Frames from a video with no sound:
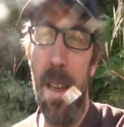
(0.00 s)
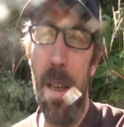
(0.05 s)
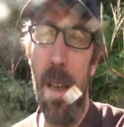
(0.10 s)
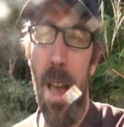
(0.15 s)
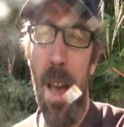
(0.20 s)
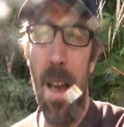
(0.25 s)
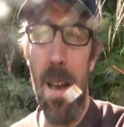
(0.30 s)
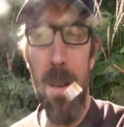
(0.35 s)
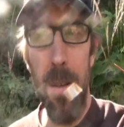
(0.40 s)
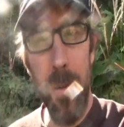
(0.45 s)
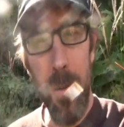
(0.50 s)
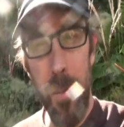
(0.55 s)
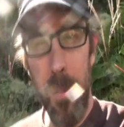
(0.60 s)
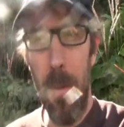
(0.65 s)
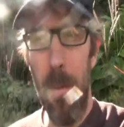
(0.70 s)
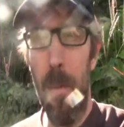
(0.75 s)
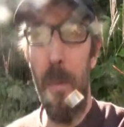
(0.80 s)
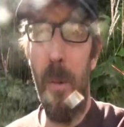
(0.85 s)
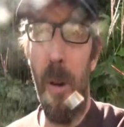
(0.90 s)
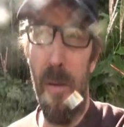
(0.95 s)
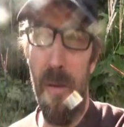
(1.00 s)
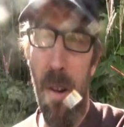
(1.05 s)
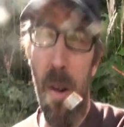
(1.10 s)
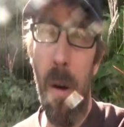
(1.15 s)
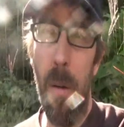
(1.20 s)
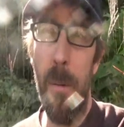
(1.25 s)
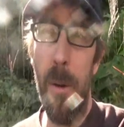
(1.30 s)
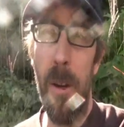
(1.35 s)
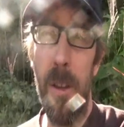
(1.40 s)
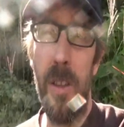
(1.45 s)
the
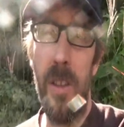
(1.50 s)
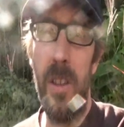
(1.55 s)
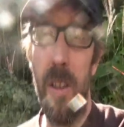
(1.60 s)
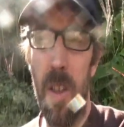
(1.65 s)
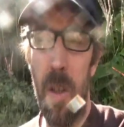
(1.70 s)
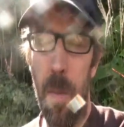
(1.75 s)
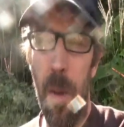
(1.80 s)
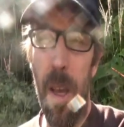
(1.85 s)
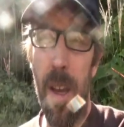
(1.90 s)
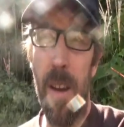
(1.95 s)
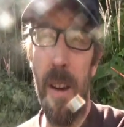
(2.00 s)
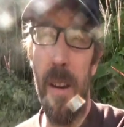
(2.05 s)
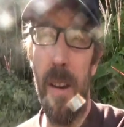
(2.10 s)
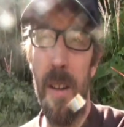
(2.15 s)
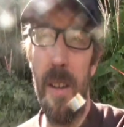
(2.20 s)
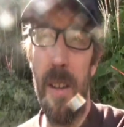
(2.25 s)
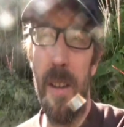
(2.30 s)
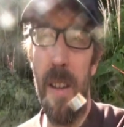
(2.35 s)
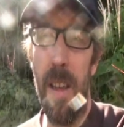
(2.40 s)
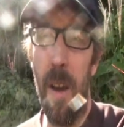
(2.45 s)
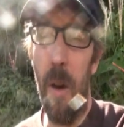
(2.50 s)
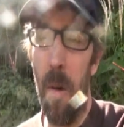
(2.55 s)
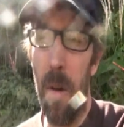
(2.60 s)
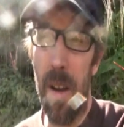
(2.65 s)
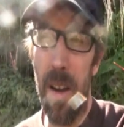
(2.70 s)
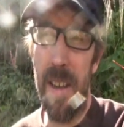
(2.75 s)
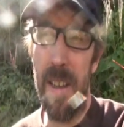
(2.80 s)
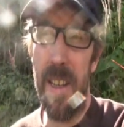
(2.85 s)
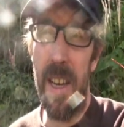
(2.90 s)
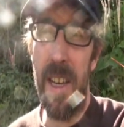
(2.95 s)
performers, the speakers, the
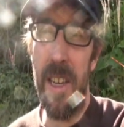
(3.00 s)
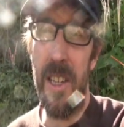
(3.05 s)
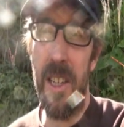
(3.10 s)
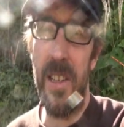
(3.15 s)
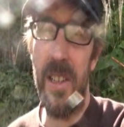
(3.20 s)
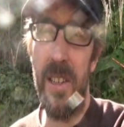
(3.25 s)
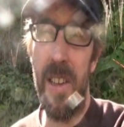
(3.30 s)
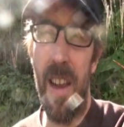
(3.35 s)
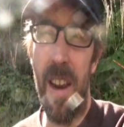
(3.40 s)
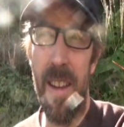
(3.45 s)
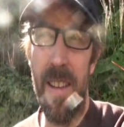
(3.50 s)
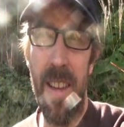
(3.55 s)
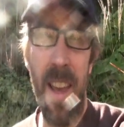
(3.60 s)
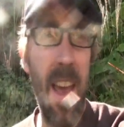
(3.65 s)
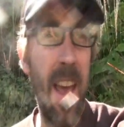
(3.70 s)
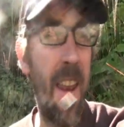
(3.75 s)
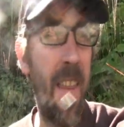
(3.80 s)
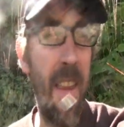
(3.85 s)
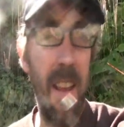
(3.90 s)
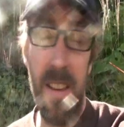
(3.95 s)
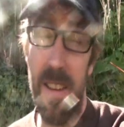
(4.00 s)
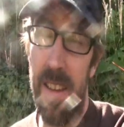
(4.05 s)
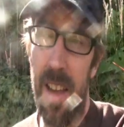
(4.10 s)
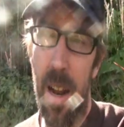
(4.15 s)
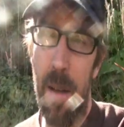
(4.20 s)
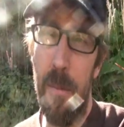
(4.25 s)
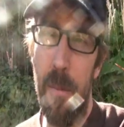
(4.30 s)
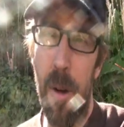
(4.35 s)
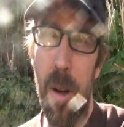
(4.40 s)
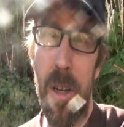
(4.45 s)
organizations that attend, that
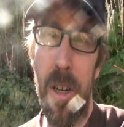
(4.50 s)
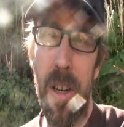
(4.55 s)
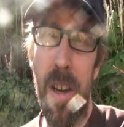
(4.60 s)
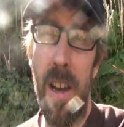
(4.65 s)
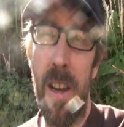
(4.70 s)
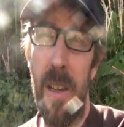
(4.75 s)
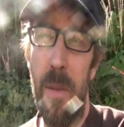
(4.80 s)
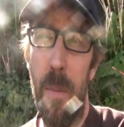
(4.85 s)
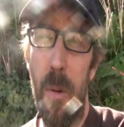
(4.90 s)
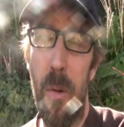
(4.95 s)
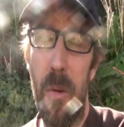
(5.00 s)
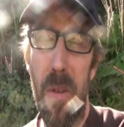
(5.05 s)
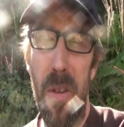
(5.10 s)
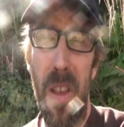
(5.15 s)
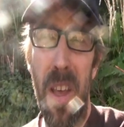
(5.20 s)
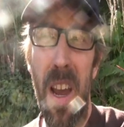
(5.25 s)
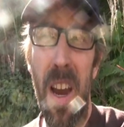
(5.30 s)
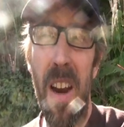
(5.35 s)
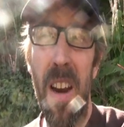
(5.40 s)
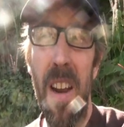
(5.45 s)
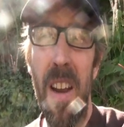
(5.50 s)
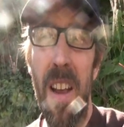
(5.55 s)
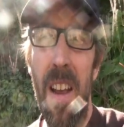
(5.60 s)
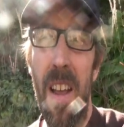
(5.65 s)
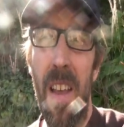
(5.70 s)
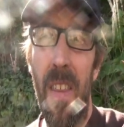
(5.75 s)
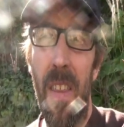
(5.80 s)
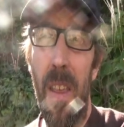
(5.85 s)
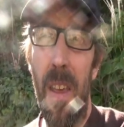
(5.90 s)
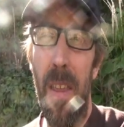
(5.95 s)
set up merchandise booths there.
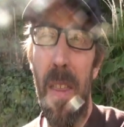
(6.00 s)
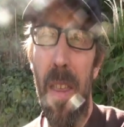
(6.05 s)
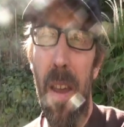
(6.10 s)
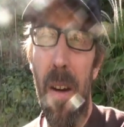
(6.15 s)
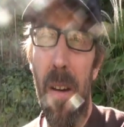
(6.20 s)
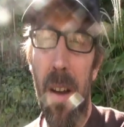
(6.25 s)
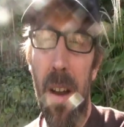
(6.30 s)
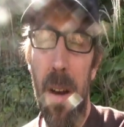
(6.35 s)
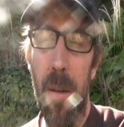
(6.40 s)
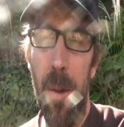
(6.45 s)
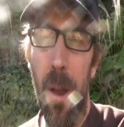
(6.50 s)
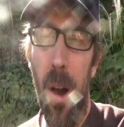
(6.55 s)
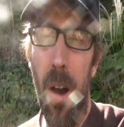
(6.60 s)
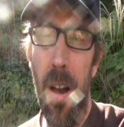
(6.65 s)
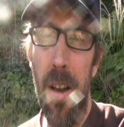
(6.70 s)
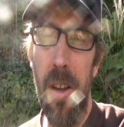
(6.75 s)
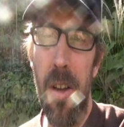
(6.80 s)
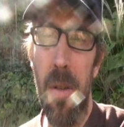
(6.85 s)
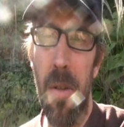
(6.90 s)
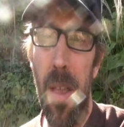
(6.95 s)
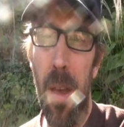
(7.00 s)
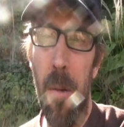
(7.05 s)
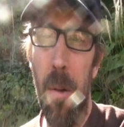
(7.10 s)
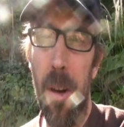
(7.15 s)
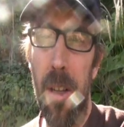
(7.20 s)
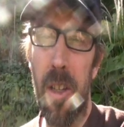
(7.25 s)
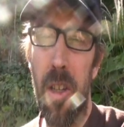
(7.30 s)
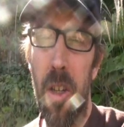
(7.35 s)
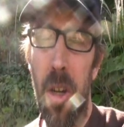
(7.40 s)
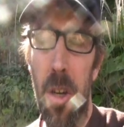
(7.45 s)
They're going to be on you. They
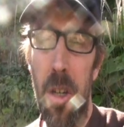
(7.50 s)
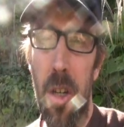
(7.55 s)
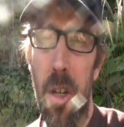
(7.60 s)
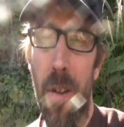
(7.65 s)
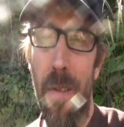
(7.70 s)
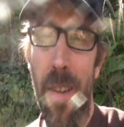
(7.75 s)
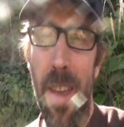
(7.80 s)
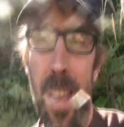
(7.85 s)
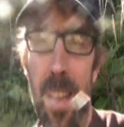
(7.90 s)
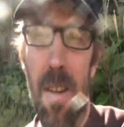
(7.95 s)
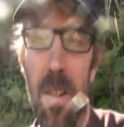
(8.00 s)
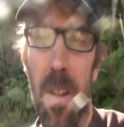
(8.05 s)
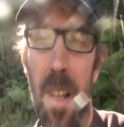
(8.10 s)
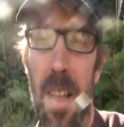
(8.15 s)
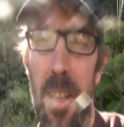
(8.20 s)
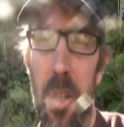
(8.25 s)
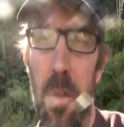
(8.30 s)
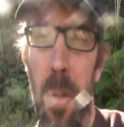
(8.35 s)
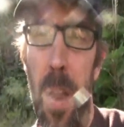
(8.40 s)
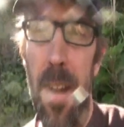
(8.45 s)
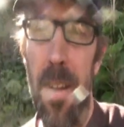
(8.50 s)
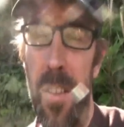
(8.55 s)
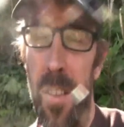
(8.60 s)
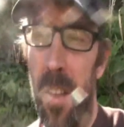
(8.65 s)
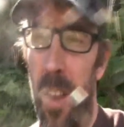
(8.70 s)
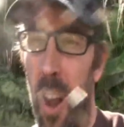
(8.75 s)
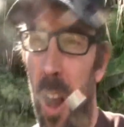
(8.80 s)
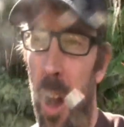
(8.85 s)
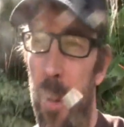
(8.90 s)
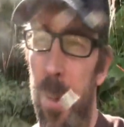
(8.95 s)
want to search your vehicle as you enter
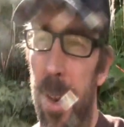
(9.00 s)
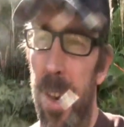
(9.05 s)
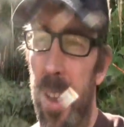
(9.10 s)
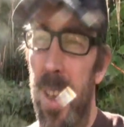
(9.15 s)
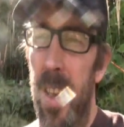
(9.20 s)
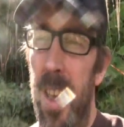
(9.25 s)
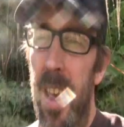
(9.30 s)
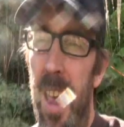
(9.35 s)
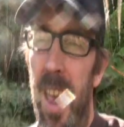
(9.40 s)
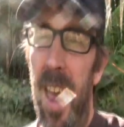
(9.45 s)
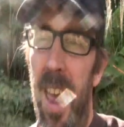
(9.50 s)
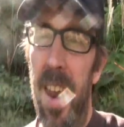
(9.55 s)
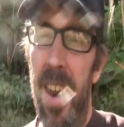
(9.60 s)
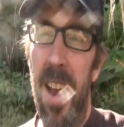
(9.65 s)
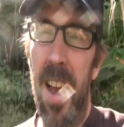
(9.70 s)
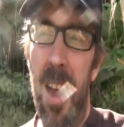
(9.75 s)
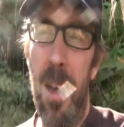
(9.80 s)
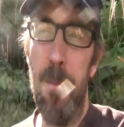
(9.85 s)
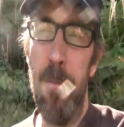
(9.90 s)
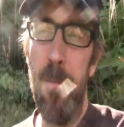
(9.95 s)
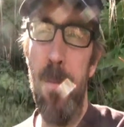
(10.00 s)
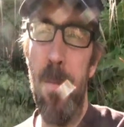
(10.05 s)
the common. And